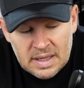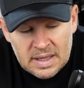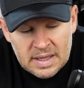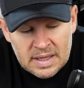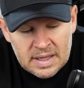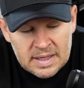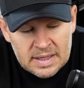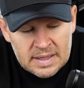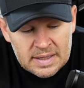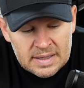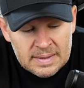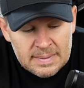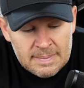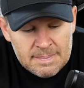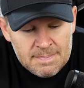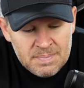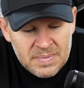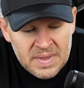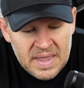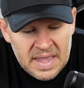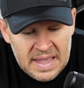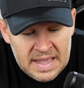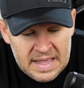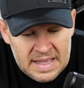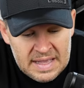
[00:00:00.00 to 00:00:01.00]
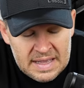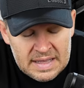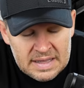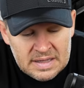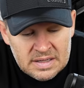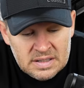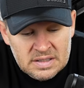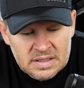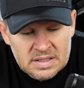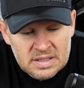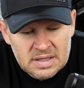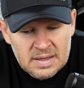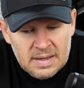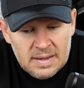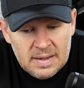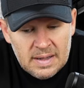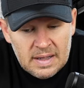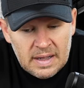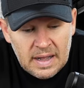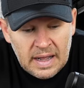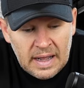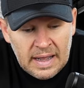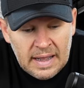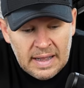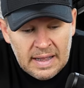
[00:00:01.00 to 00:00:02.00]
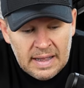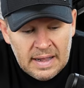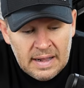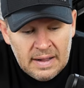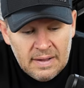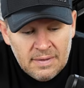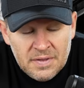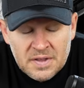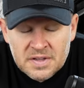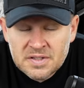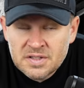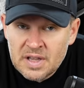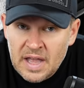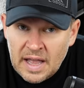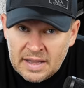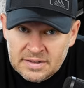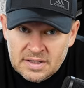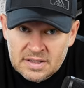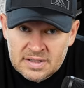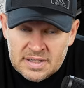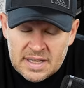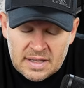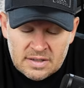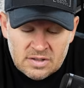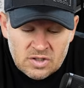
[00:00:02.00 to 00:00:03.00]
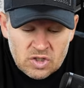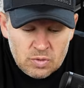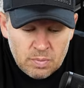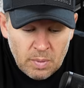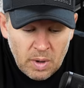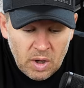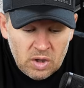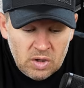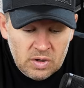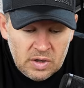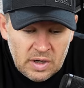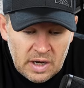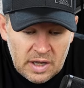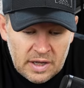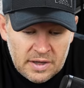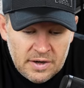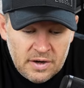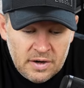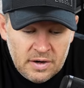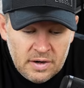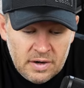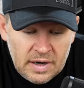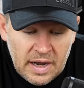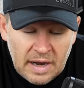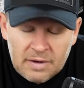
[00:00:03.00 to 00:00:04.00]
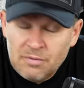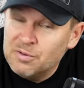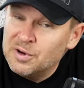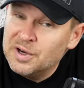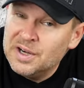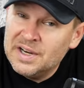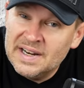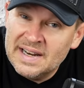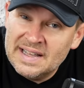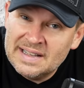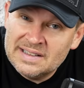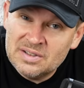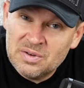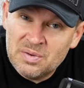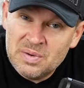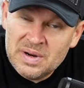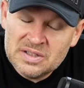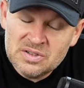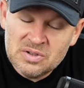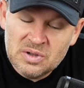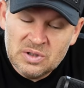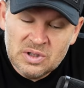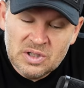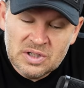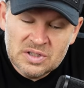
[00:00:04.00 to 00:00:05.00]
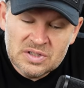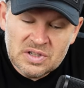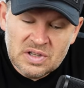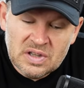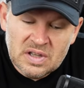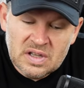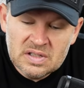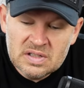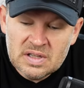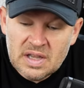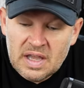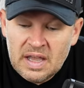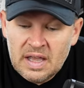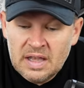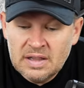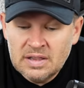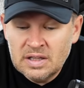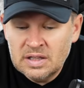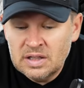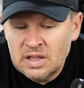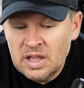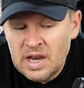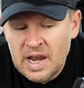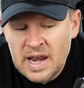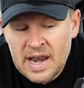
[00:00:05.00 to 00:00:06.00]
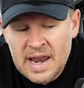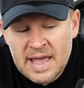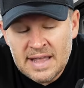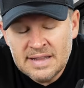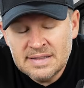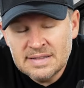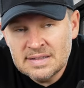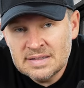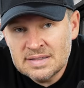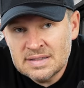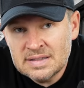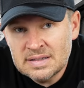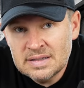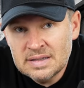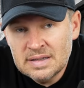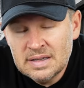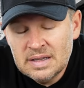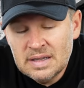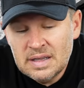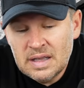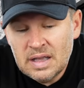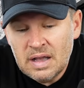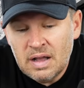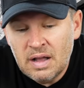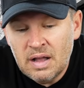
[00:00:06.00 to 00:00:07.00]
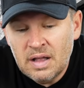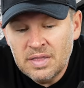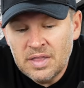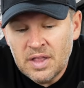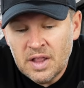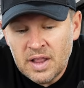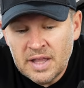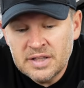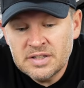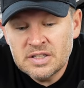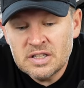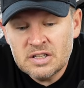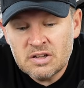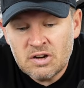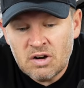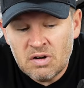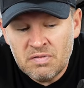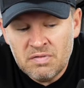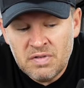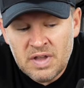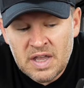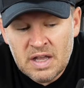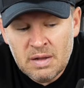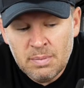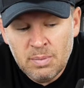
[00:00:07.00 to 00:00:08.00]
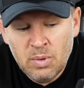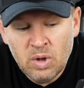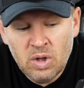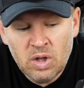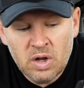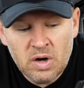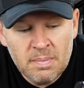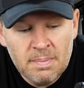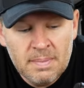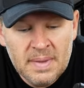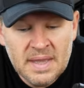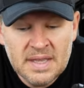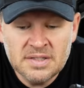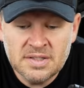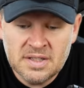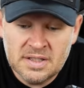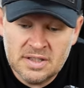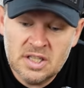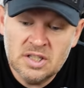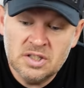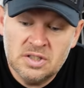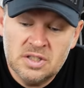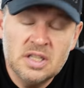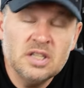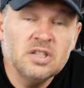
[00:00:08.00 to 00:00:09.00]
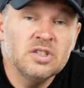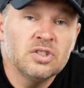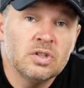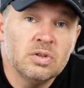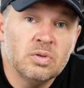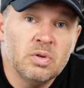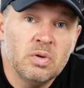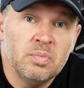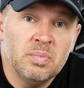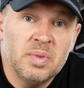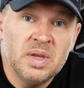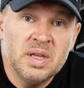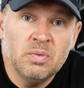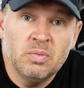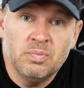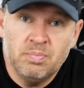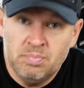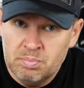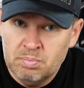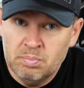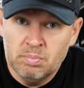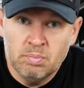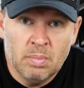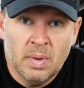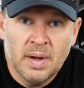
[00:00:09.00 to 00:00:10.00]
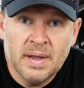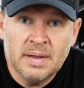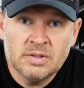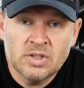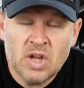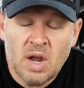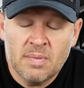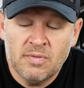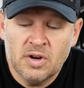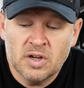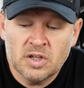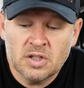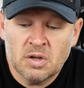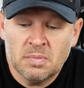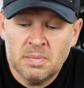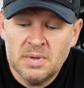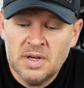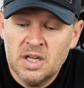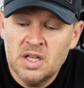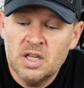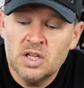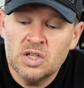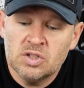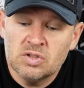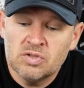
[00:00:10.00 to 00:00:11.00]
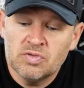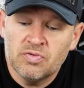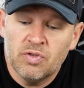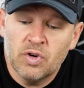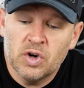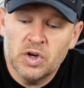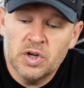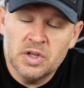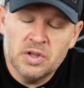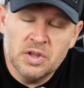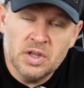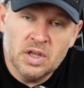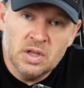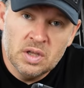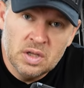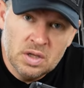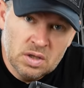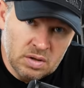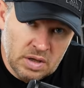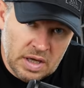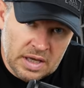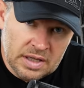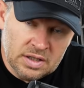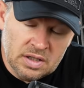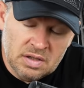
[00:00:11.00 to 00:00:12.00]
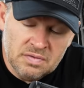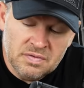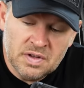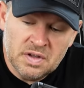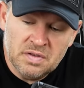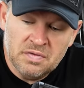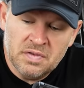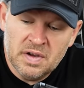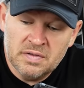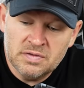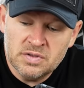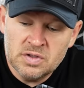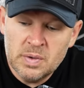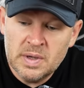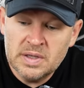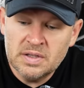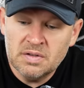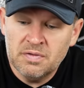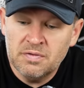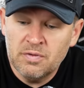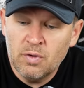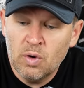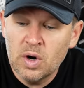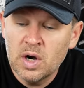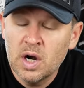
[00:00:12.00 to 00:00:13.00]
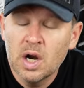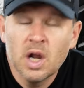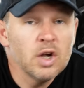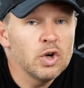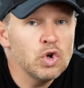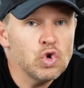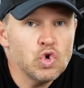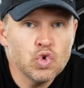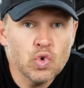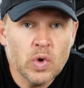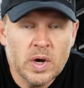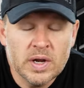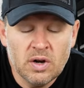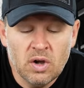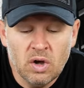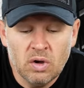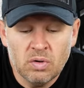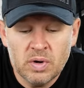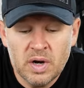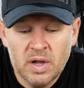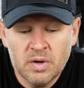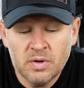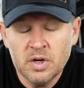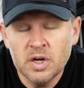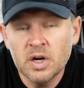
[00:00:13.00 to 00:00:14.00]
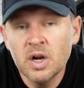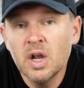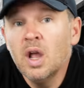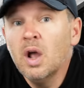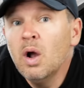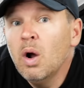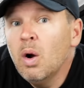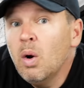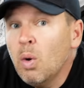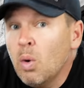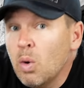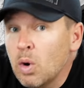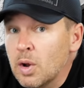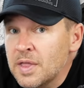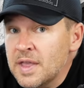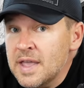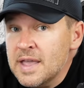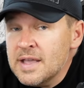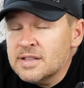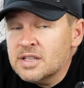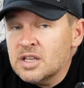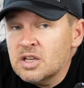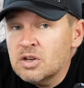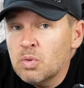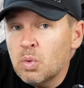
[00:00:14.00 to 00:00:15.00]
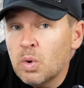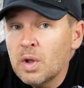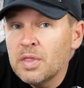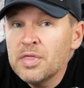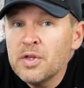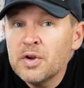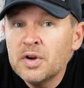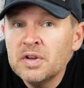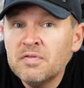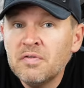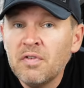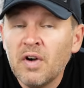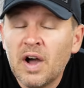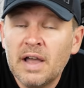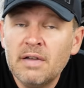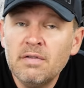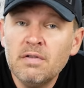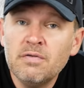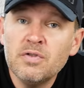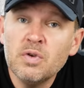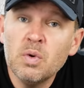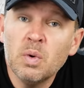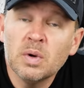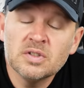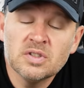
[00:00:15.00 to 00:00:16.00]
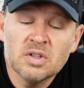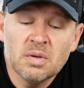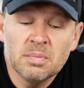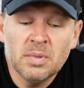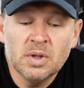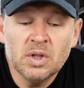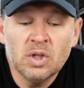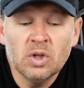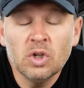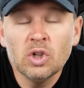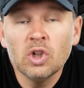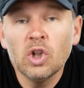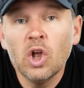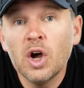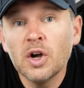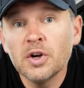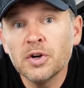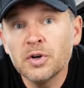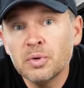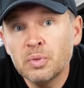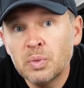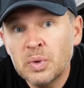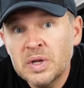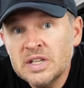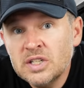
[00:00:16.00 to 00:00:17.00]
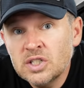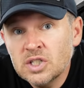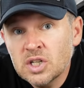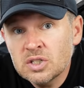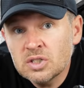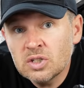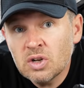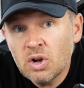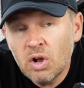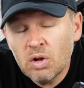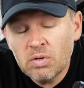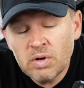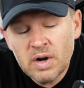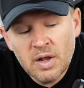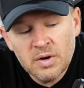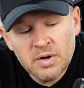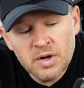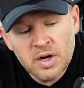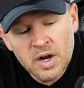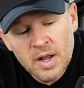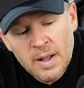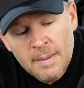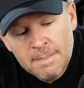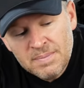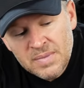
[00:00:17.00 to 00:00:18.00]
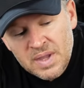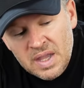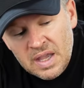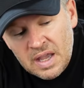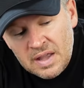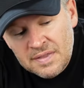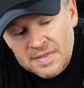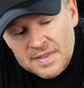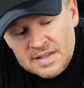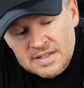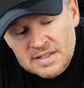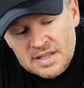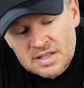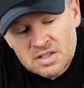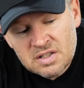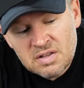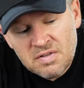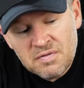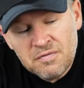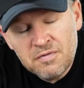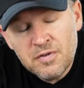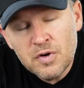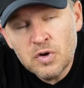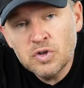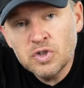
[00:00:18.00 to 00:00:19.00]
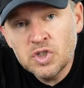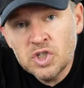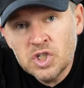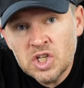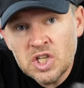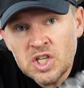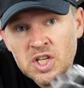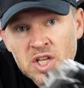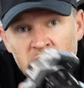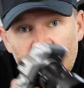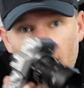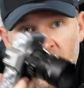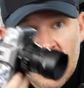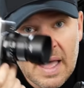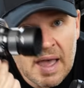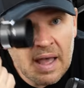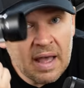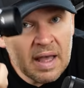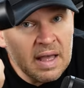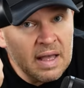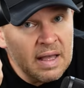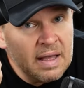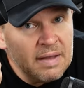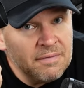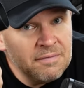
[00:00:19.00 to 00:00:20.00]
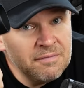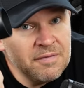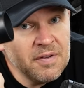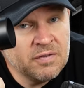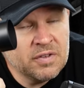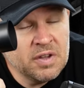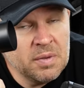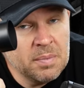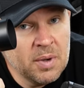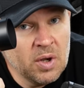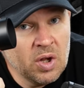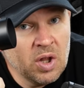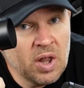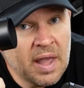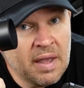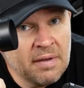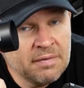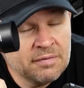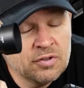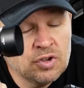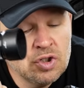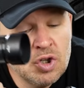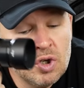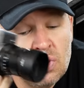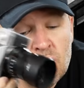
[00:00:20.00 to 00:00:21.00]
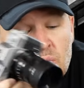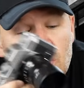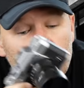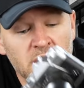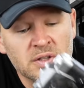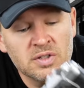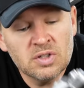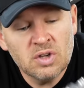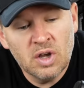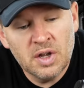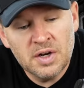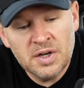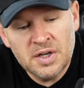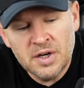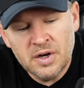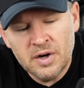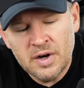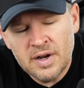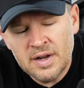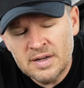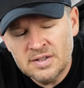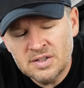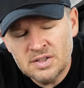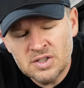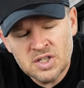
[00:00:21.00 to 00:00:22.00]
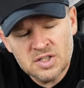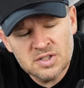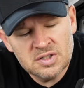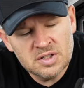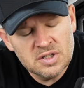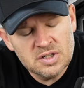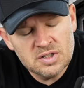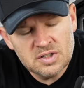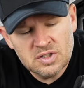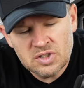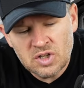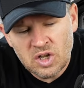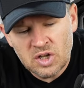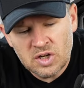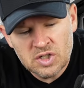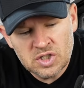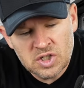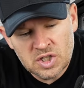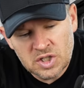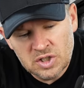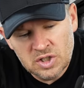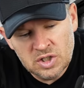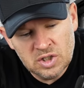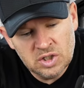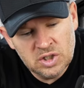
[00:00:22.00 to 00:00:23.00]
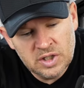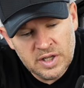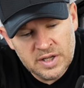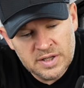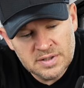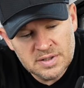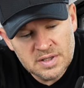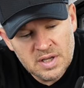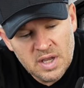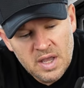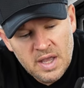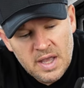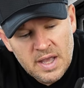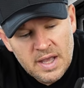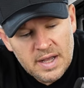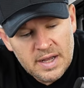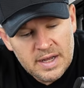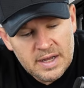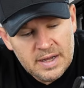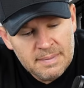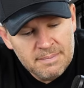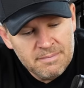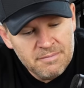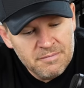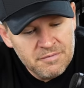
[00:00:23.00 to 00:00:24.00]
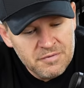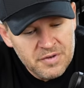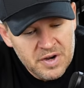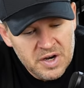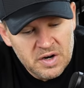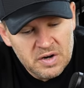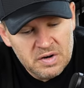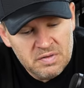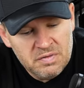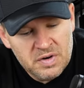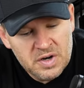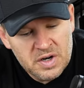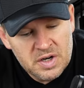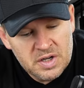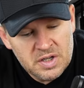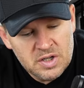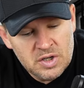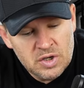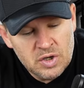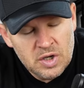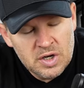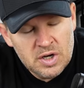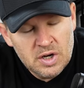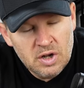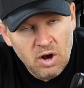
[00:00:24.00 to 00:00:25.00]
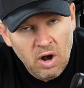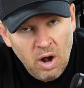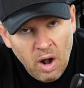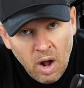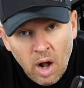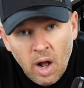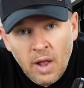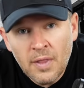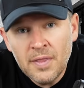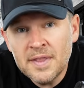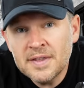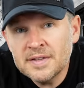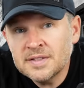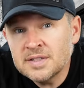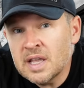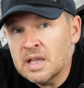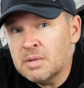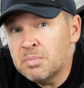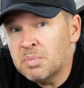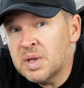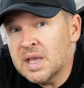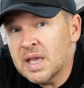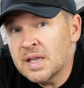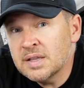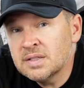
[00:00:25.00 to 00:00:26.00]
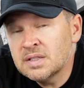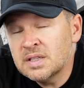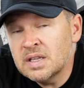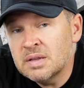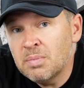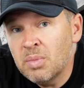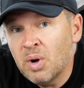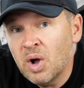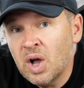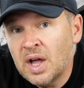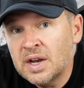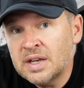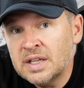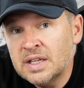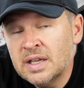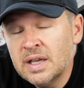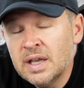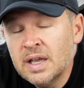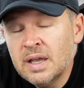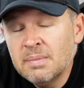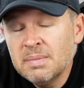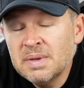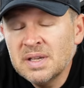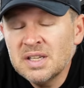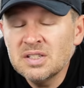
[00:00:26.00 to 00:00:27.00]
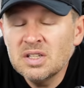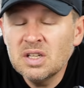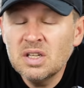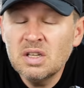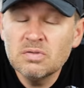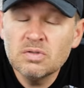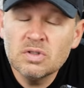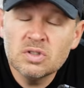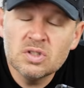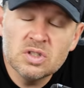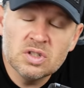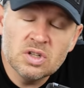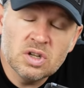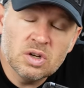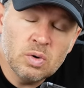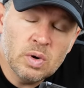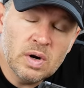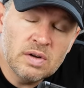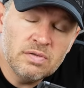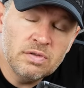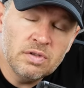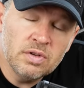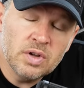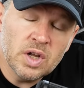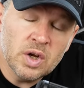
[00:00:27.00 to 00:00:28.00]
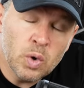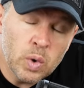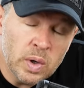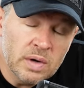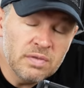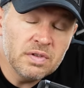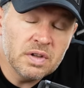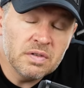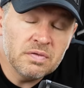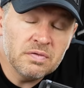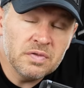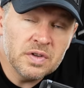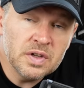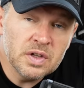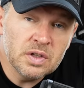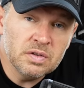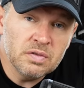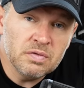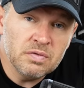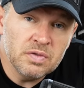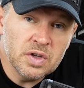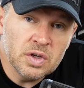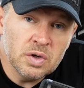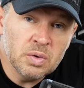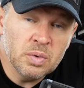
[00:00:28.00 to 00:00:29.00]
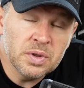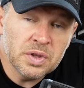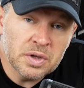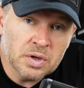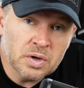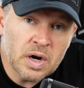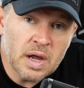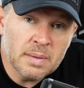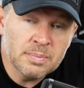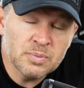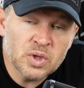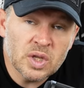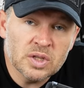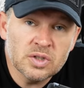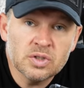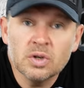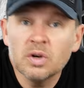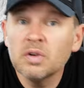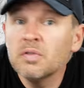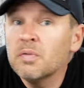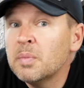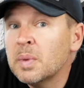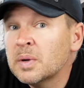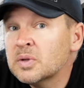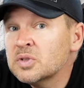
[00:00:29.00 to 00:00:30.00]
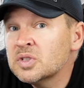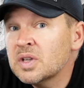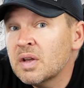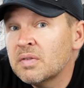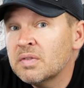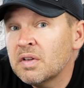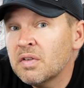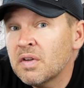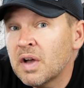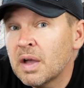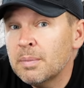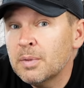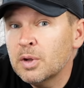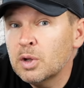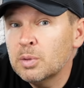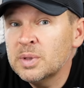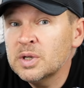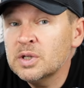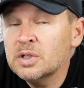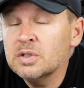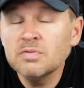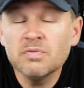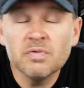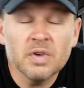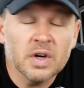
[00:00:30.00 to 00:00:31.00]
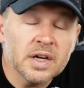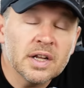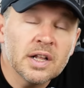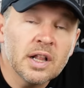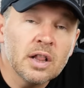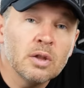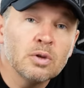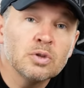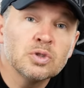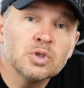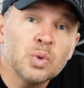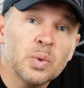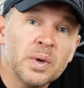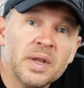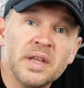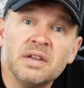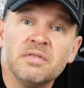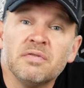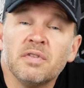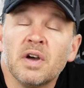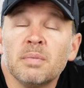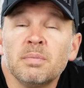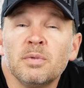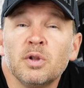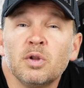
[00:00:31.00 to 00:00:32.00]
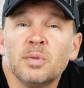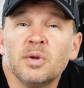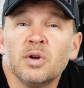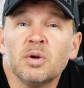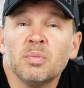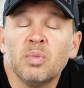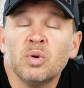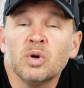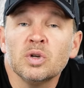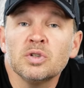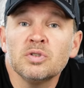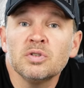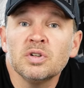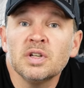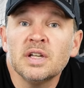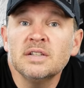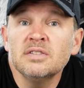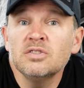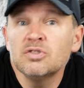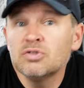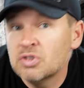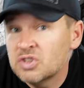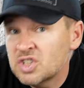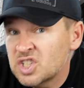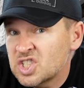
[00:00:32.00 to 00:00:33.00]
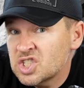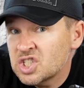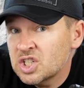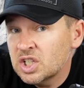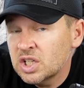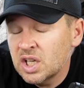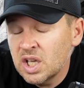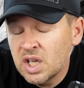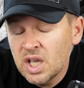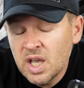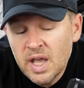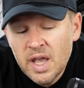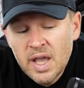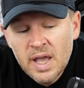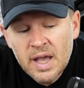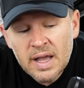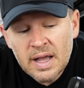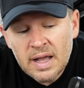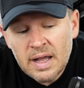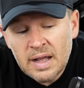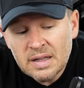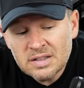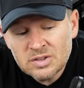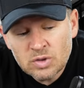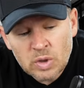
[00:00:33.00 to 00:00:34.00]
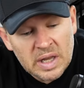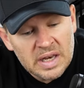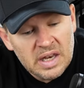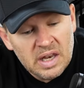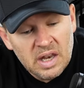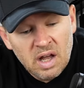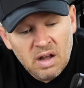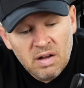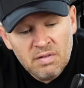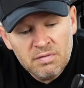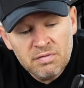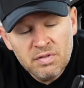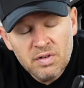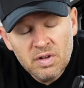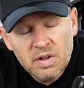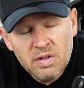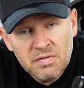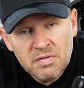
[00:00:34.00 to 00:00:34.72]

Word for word: Um, and uh, this, as I said, smaller and lighter. I really like the retro looks of this, and the lens, uh, the lenses that are available are amazing. This, these two would be my top recommendations for you: the 1855 284, great all rounder, or the 18 to 135 if you want something a little longer reach as an all rounder. And this is the Fuji uh, 50 mm f2 that's on here, and just an astonishing little lens. Um, very, very good on this APS-C body because it gives us an equivalent field of view with the crop sensor of about 75 millimeters, very close to an 85 millimeter portrait lens traditionally. Uh, so I love